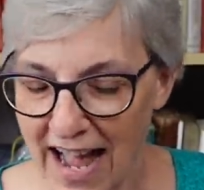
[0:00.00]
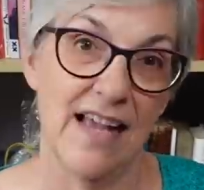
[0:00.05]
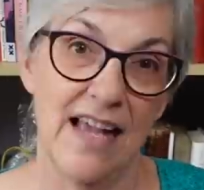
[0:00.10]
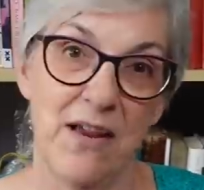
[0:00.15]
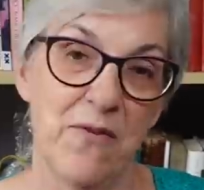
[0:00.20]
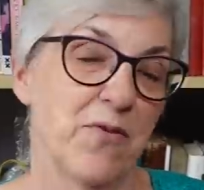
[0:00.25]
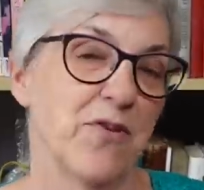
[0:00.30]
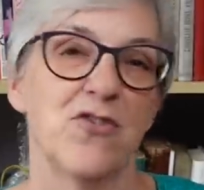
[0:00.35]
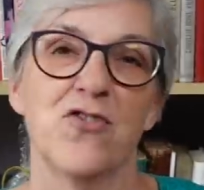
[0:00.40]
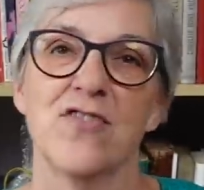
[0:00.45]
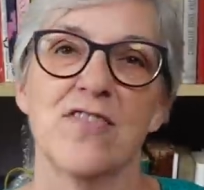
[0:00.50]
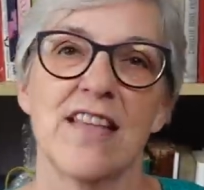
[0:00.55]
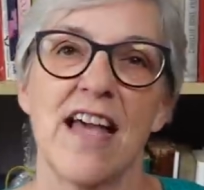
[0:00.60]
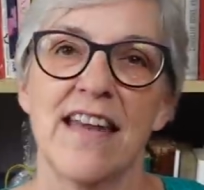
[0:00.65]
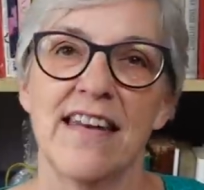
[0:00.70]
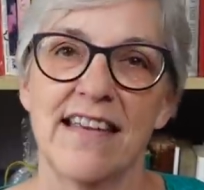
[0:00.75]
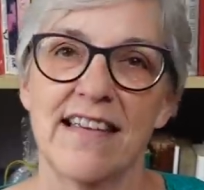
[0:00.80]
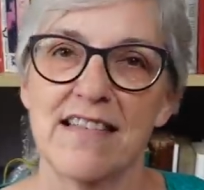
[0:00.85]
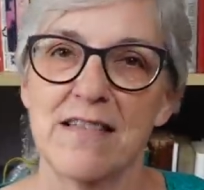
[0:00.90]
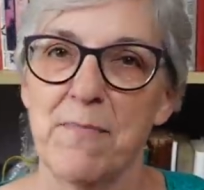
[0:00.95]
It was just
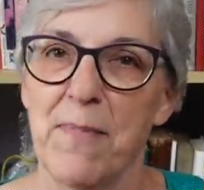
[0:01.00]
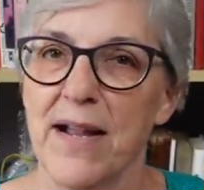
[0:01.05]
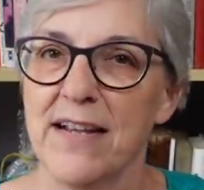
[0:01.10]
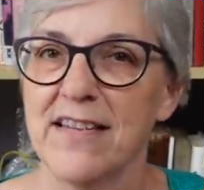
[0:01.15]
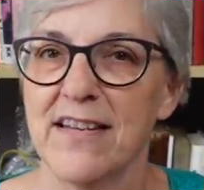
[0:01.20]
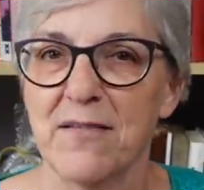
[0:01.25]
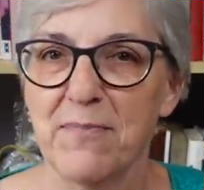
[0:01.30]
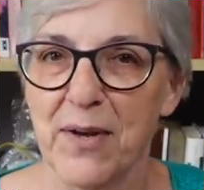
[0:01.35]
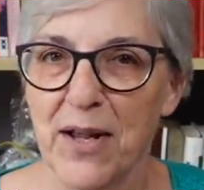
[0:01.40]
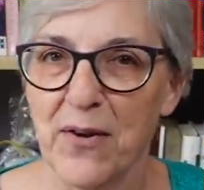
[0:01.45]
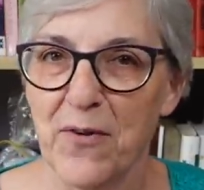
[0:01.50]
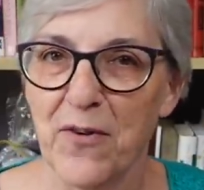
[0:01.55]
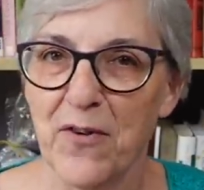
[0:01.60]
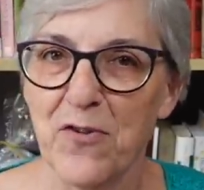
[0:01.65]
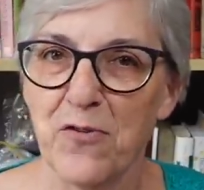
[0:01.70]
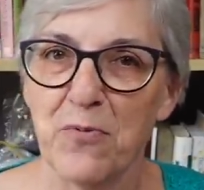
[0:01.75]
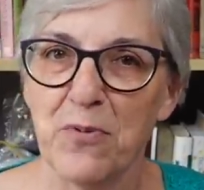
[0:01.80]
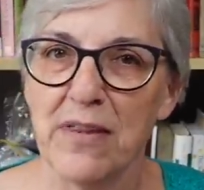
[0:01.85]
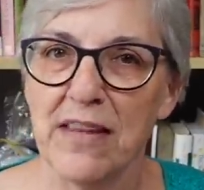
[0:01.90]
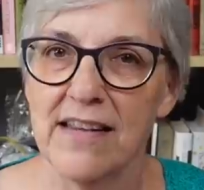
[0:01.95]
unexpected, but it
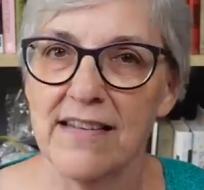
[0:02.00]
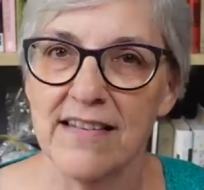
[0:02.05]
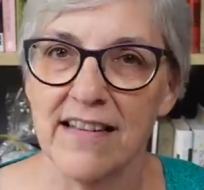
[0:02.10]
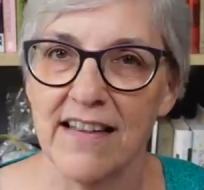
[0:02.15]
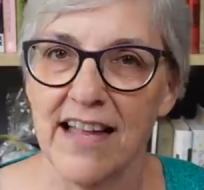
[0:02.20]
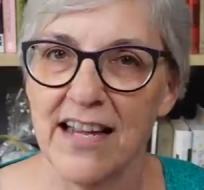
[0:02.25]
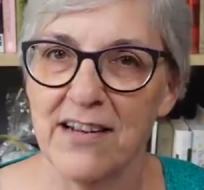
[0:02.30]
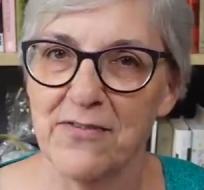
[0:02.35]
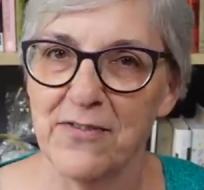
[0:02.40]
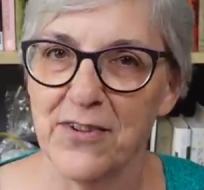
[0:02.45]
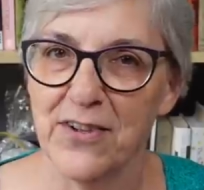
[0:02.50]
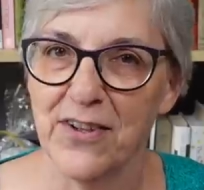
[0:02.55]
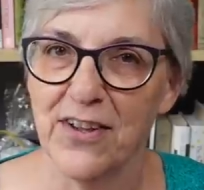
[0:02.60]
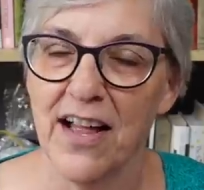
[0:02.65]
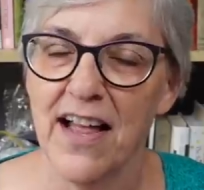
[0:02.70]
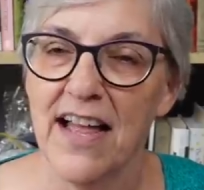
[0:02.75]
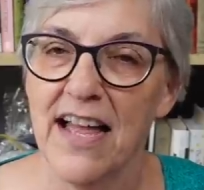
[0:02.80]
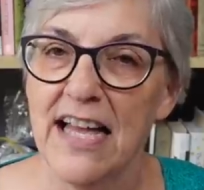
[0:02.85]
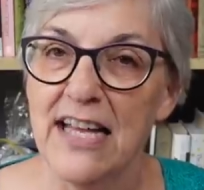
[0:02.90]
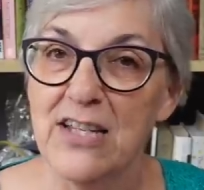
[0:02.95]
was really
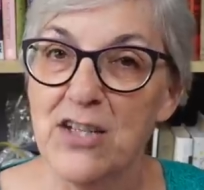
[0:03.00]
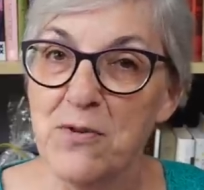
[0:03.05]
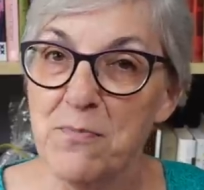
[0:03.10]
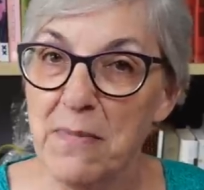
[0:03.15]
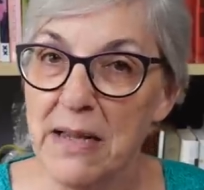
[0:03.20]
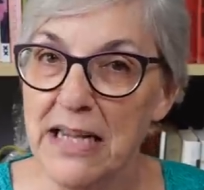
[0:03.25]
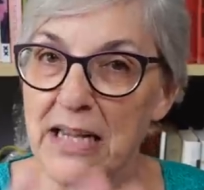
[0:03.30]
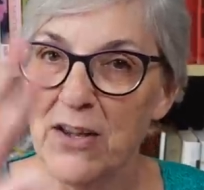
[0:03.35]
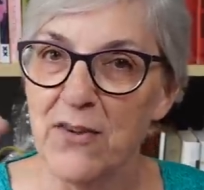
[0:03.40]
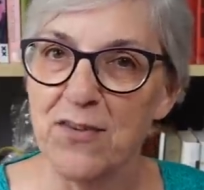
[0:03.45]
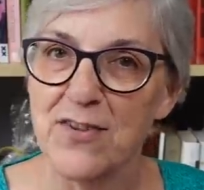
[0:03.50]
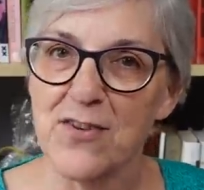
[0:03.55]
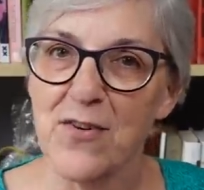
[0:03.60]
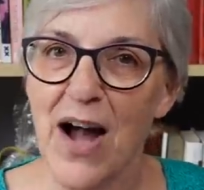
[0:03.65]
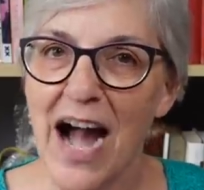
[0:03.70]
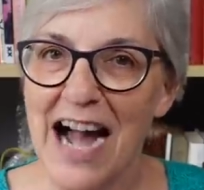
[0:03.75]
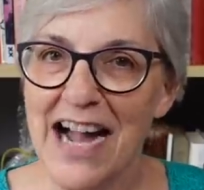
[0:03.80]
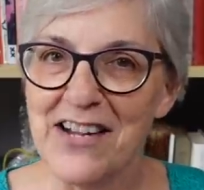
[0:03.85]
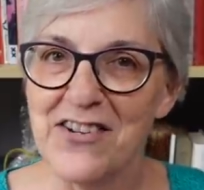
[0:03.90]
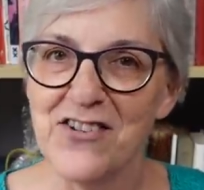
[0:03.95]
delightful to meet you. So
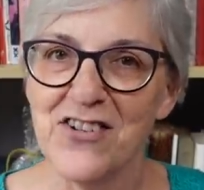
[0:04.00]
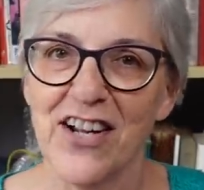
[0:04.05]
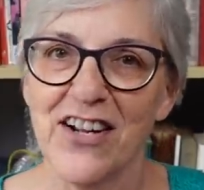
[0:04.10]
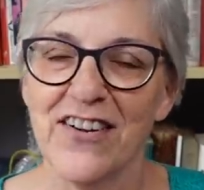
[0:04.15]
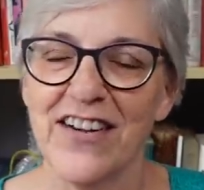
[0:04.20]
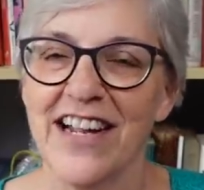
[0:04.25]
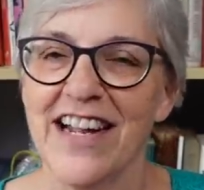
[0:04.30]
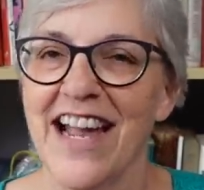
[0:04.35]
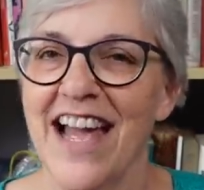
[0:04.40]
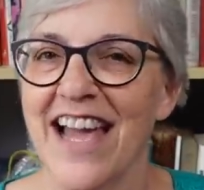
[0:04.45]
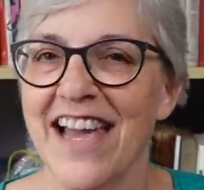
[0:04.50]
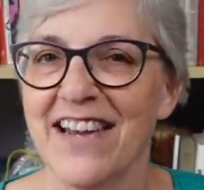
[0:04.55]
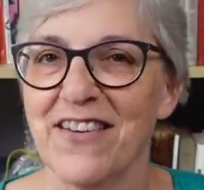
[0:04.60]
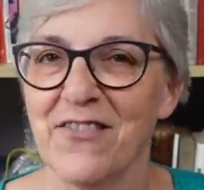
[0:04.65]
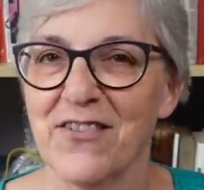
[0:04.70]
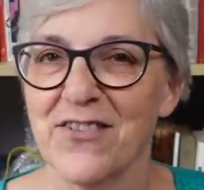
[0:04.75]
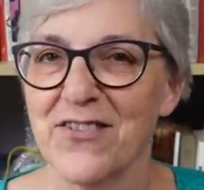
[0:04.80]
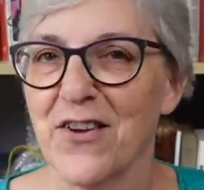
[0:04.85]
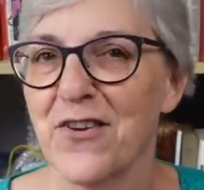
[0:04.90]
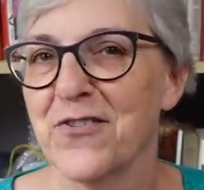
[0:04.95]
hi, Sherry, and
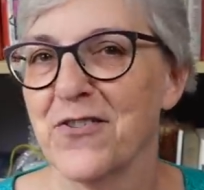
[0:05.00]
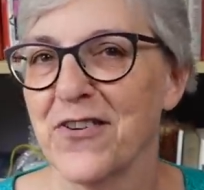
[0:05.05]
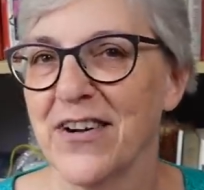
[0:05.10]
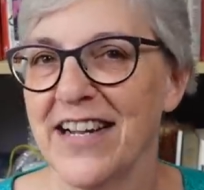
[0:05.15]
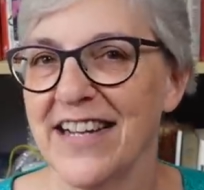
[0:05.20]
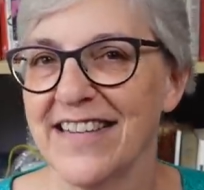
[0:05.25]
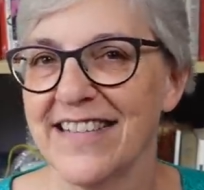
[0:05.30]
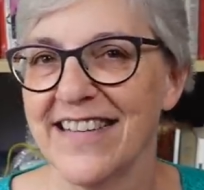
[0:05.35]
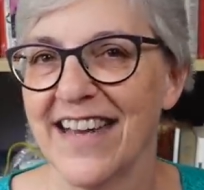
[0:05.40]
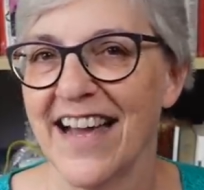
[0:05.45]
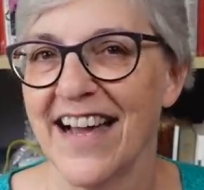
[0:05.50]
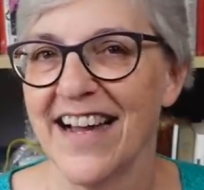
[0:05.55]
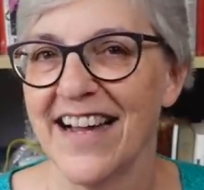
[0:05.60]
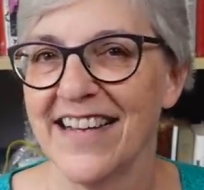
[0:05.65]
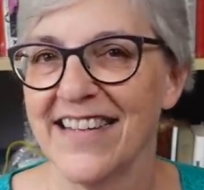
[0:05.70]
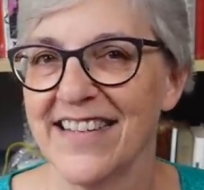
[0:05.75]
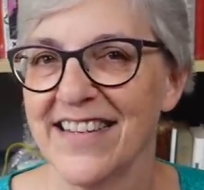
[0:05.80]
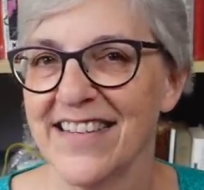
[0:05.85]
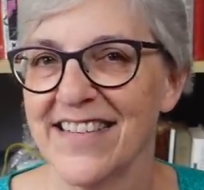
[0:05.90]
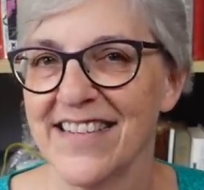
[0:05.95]
it was so great
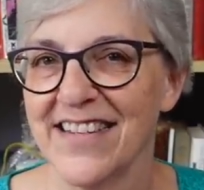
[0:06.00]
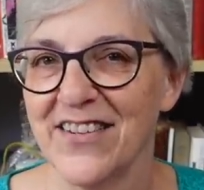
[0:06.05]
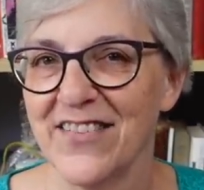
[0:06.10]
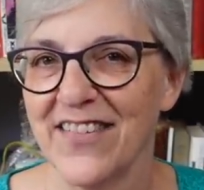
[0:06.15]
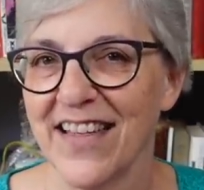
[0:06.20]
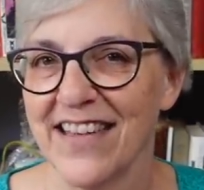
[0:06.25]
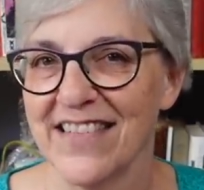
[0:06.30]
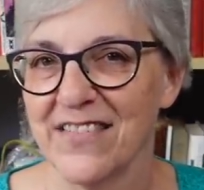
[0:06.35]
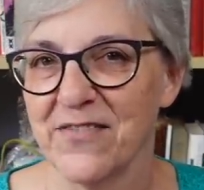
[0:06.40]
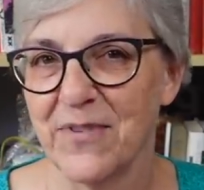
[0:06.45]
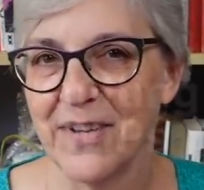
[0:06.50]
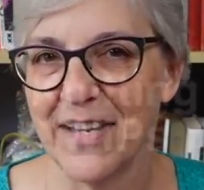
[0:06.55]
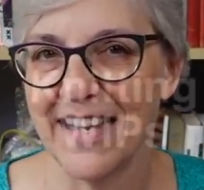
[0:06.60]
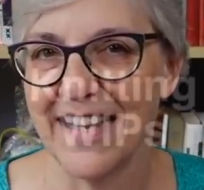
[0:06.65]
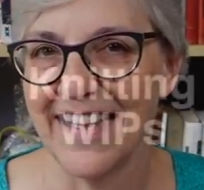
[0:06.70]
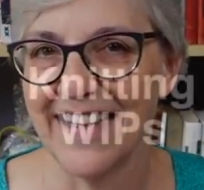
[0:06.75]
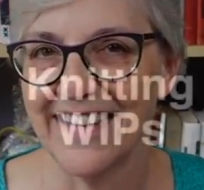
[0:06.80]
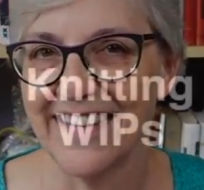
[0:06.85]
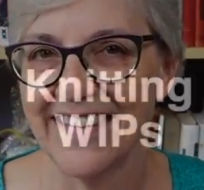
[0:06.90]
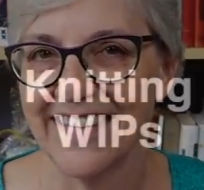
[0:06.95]
to see you last
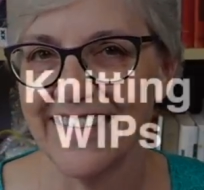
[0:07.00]
weekend.